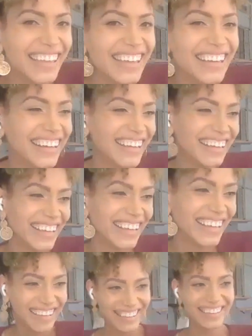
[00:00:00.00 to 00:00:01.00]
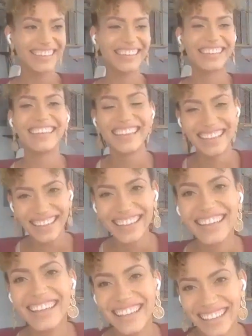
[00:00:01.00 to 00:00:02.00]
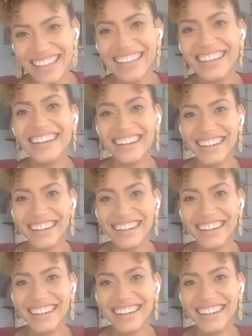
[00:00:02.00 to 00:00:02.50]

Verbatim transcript: we need to take, take this show on the road.